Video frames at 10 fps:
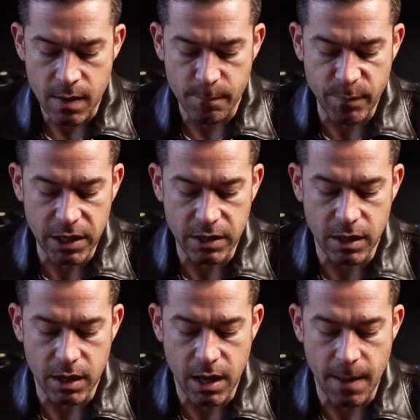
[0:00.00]
but
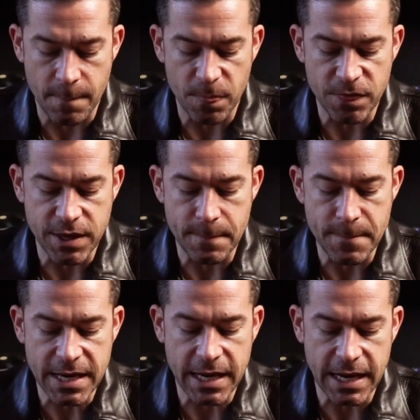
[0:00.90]
the
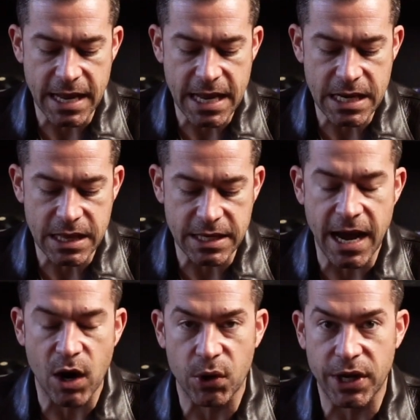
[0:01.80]
minute and the
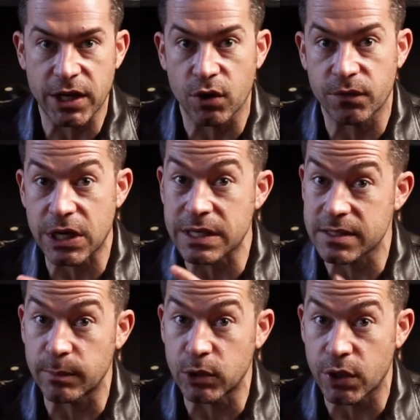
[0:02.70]
hour hand are very
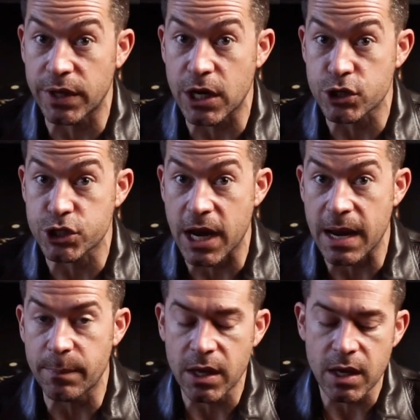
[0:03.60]
similar in their
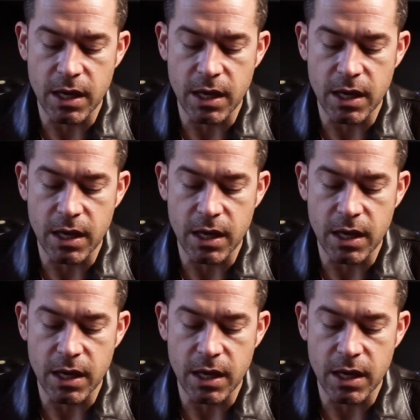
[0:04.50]
shape.